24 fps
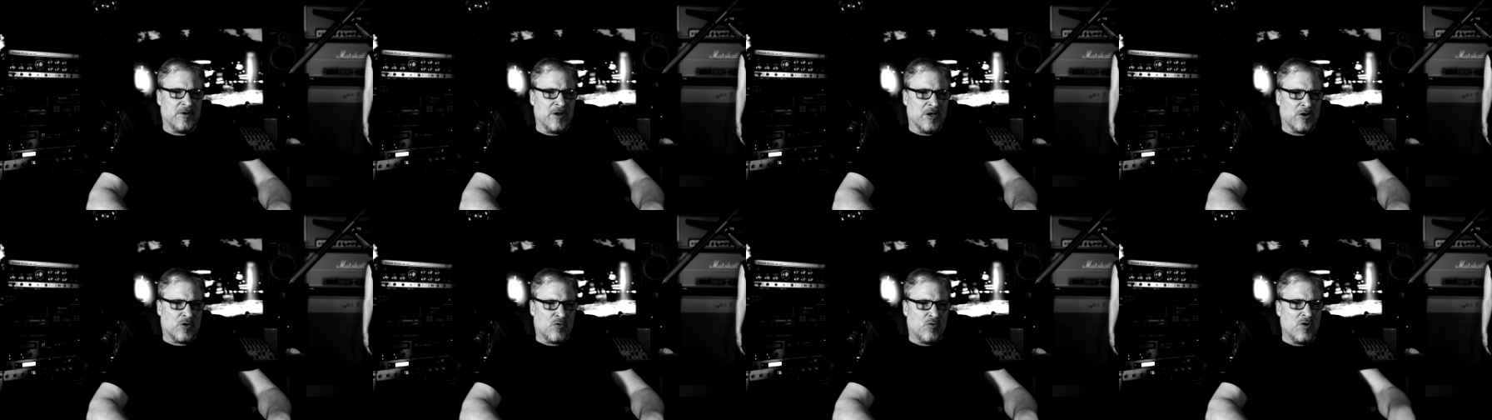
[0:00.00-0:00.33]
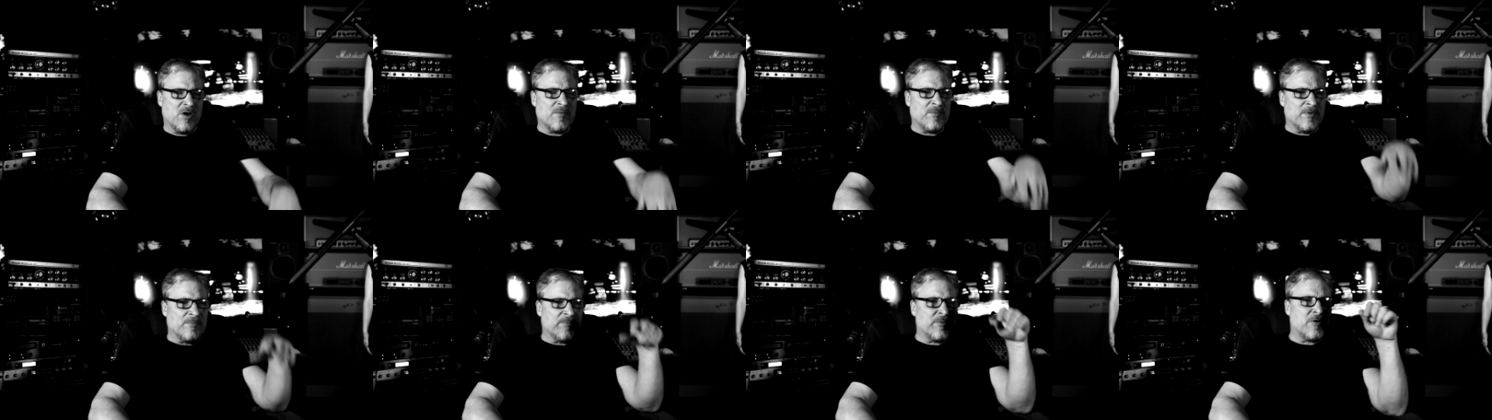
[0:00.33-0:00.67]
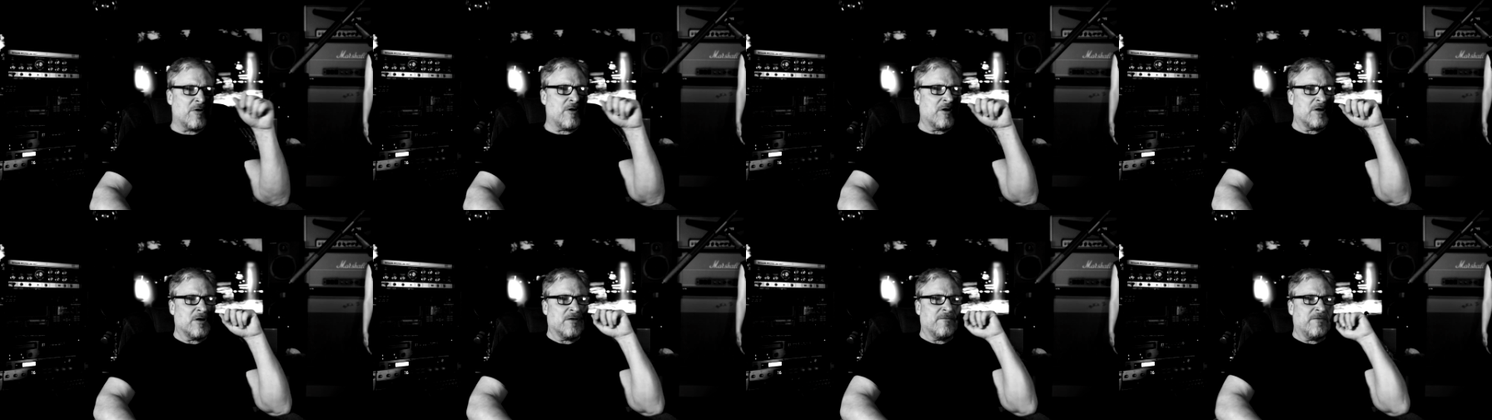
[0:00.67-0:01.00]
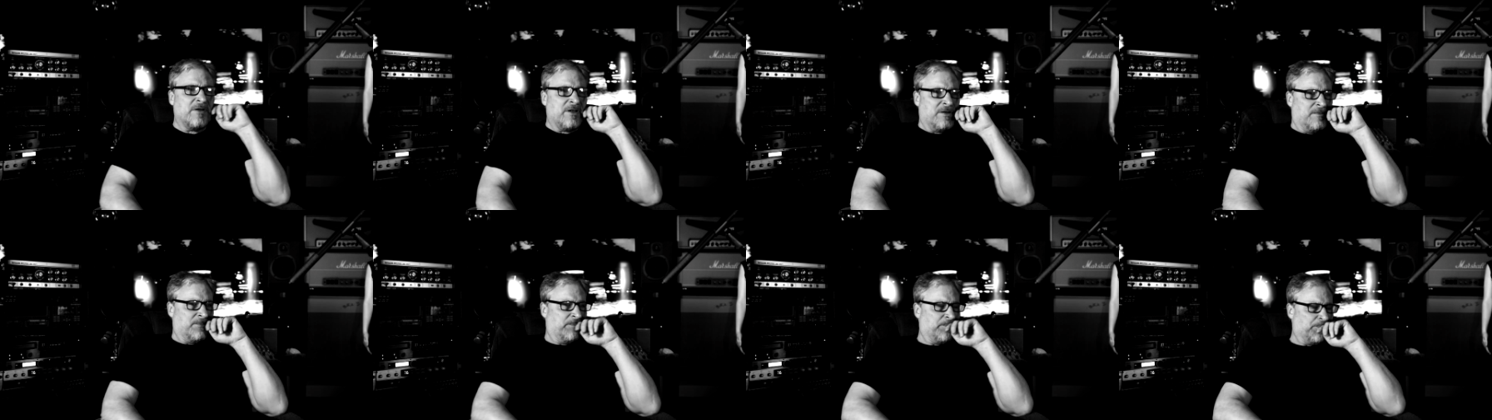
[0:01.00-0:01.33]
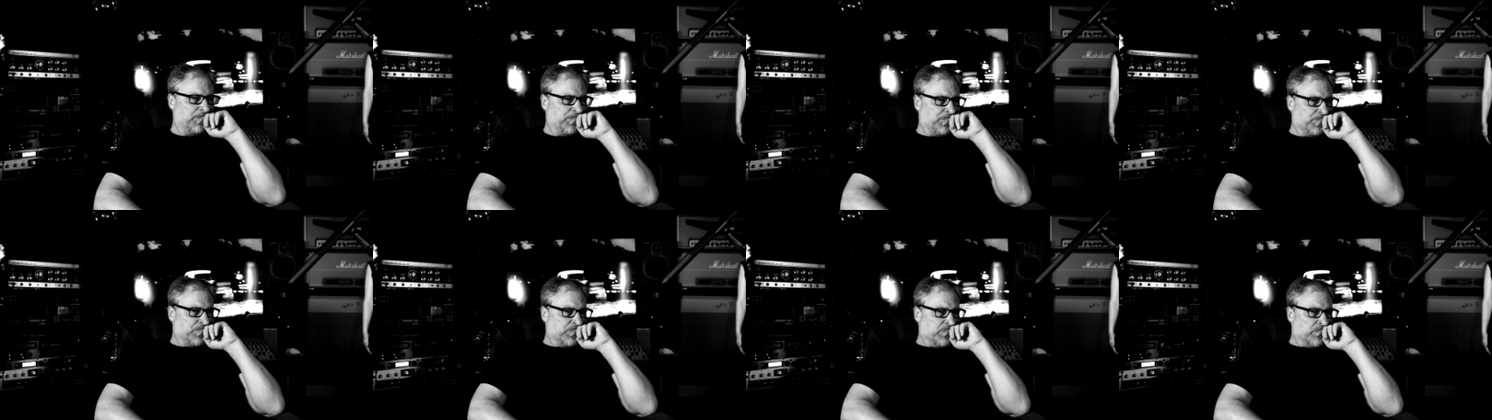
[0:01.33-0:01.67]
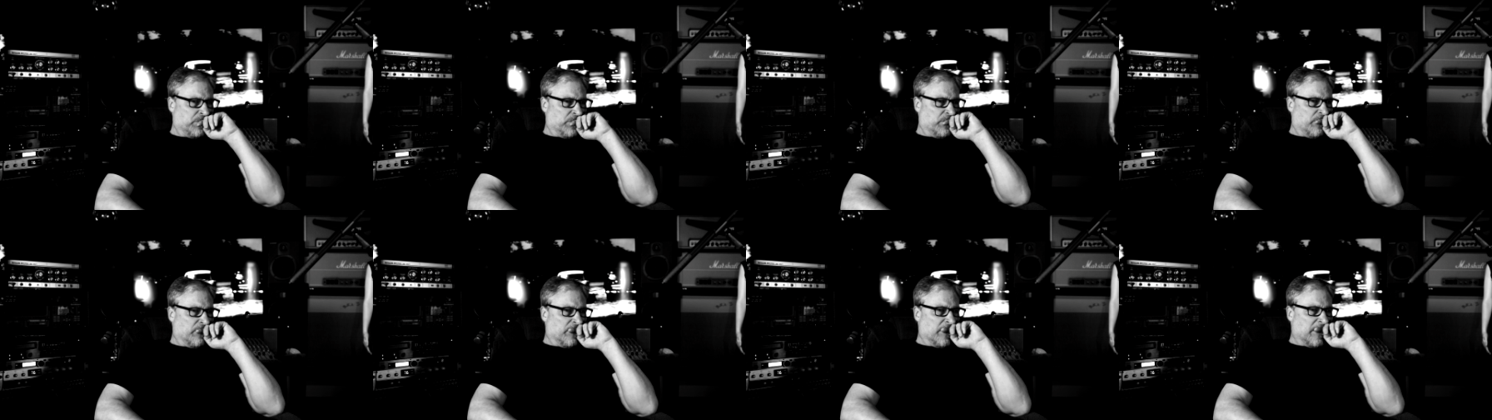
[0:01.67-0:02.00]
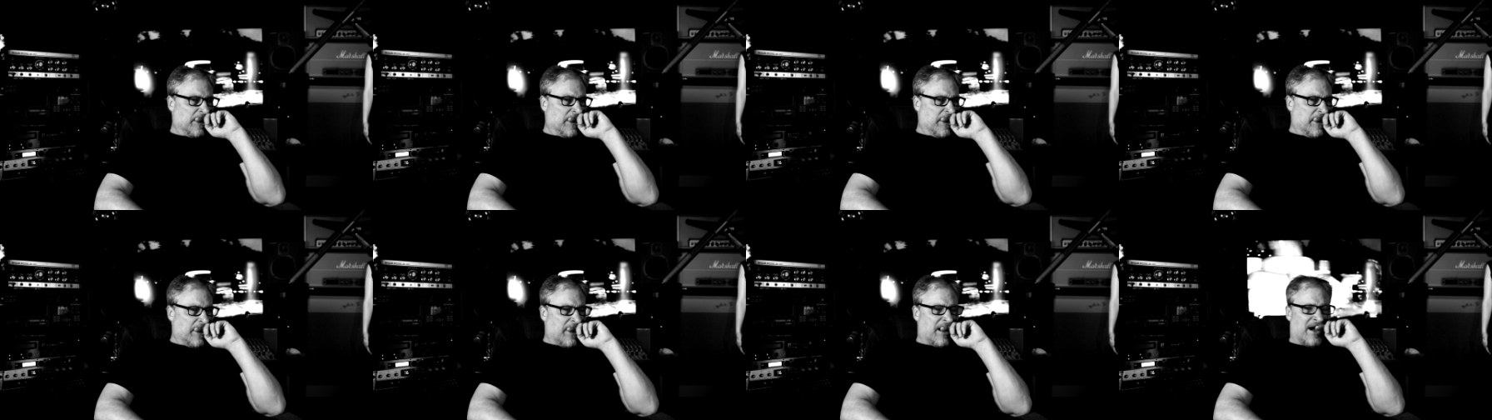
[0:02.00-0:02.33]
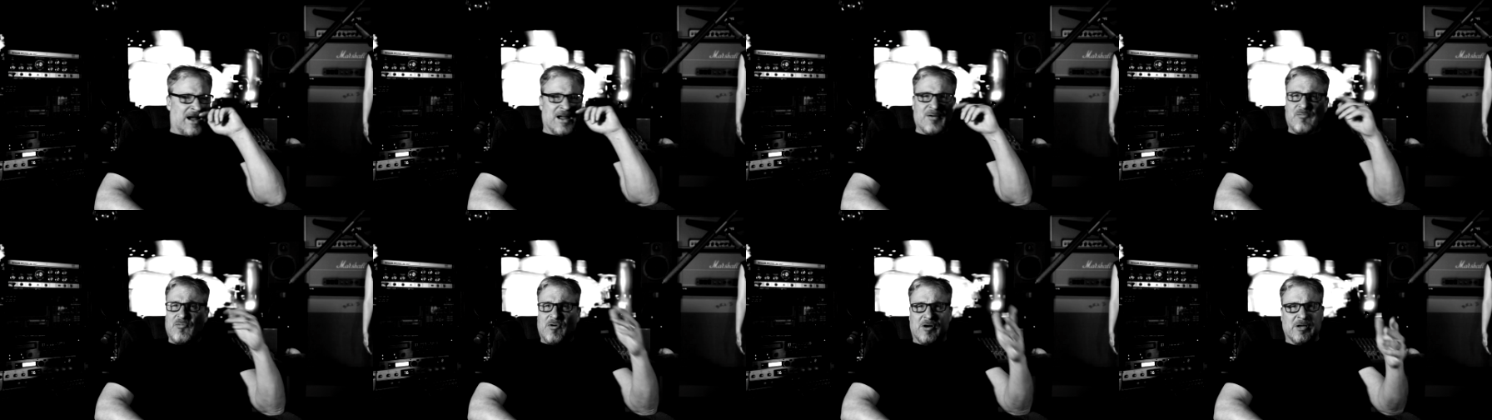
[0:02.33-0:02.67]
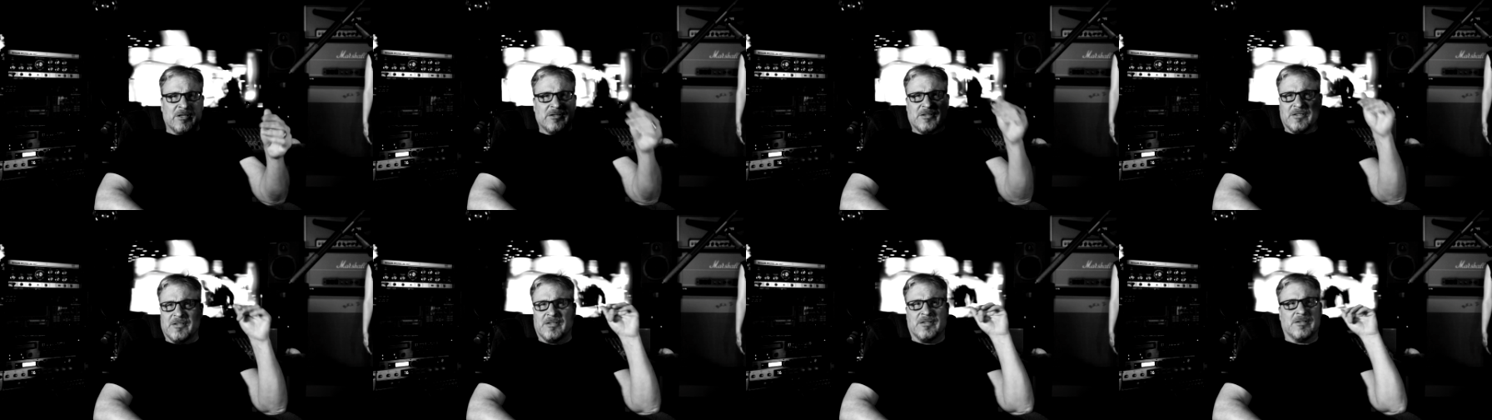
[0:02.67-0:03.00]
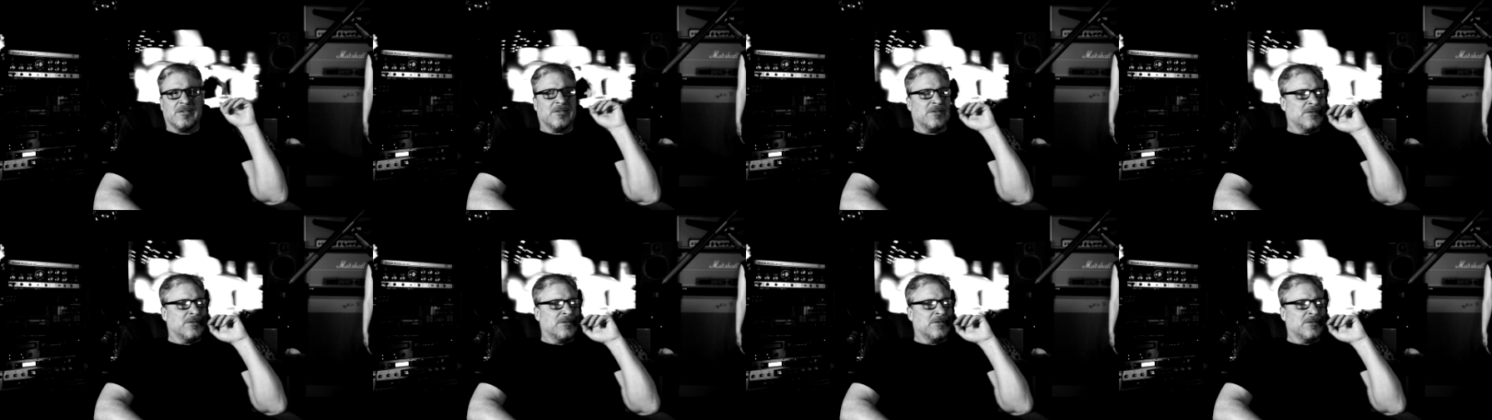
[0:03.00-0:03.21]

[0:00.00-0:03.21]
equipment part of it. I was.